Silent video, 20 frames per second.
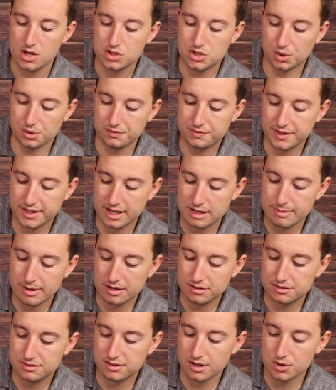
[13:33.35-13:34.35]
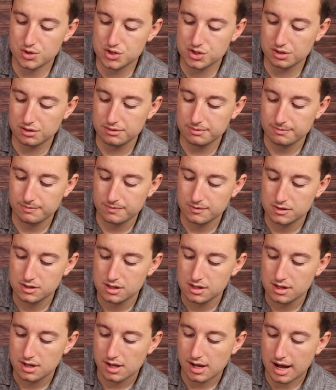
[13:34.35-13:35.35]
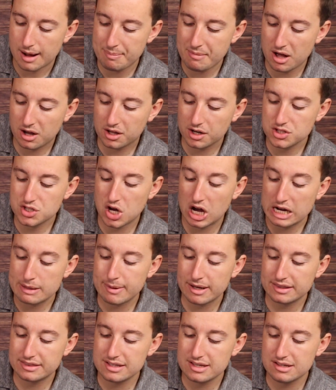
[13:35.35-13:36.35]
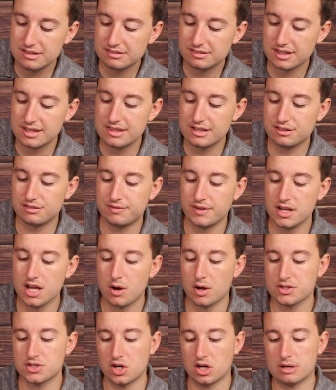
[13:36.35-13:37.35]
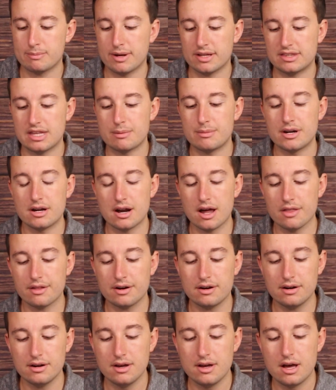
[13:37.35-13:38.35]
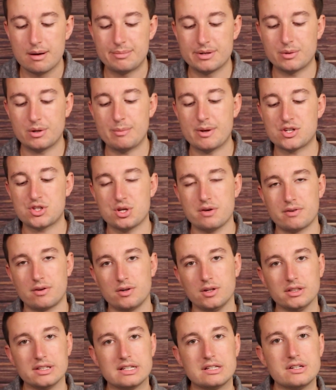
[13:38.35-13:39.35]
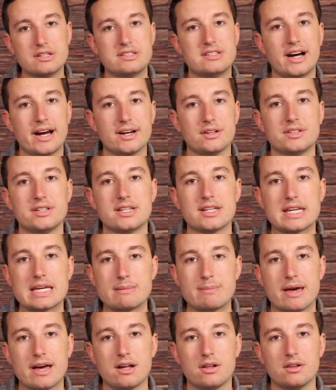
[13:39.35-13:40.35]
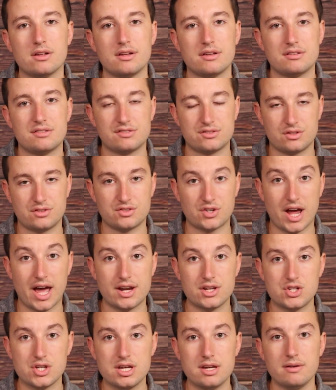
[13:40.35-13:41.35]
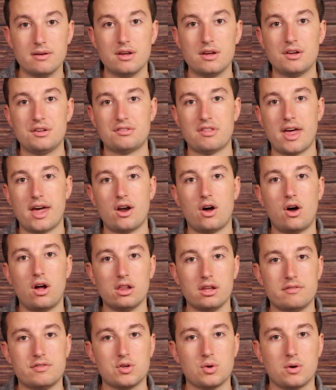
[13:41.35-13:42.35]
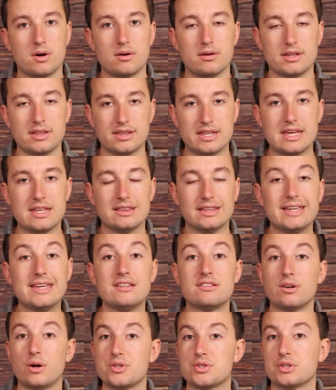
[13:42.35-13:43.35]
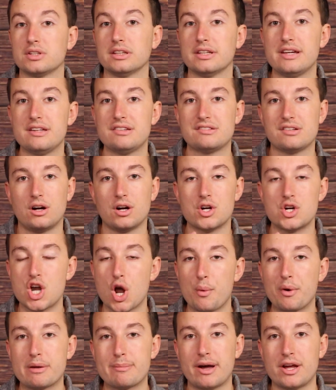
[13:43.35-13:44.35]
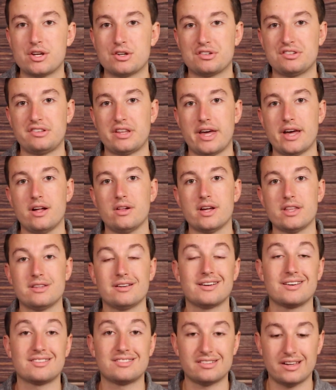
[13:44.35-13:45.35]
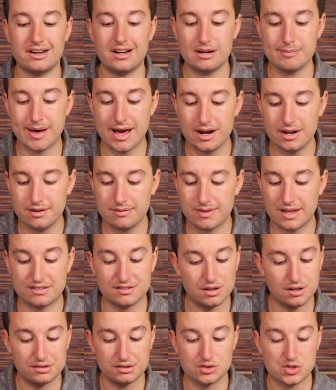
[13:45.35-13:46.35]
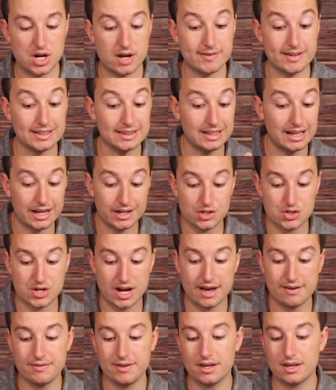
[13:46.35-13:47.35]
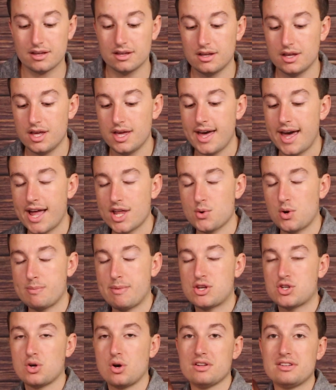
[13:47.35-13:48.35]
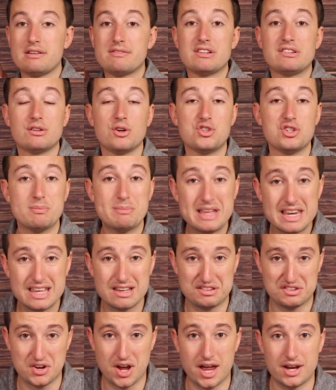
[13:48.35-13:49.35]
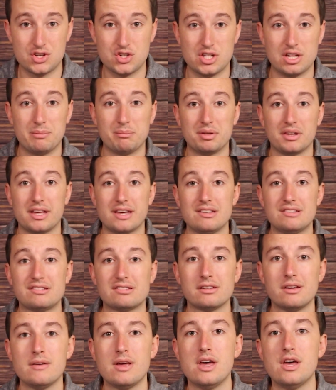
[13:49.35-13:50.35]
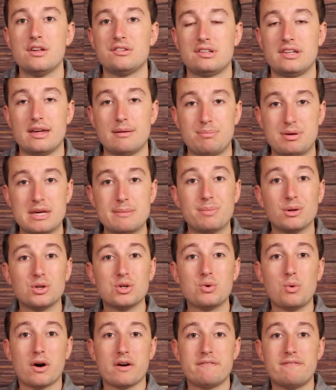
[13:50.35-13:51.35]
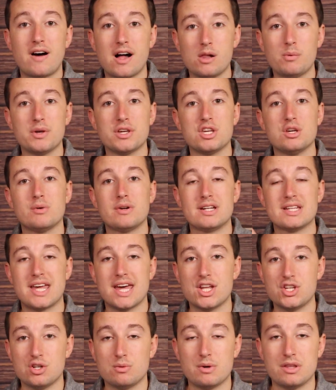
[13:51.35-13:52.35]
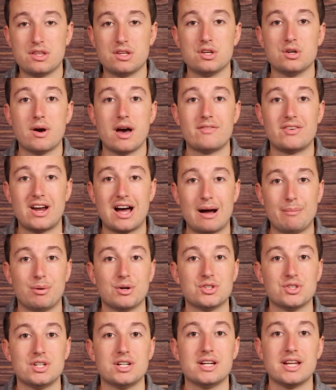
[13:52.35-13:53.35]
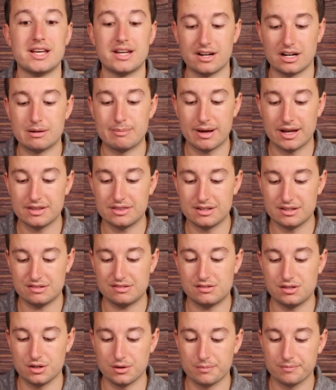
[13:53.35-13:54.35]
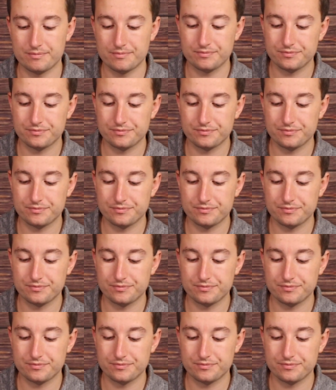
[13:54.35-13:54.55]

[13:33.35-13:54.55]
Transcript: Don't forget about social. I'm not going to talk about these in this video. I'll talk about them in another. But you want to make sure you have a really good dialed in email strategy so that all of your leads on your list are knowing about your sale and they're excited about it. That's also driving a lot of traffic. And you want to make sure you also have a social media strategy in place so that people who are following you and engaging with you have an opportunity to hear about this too.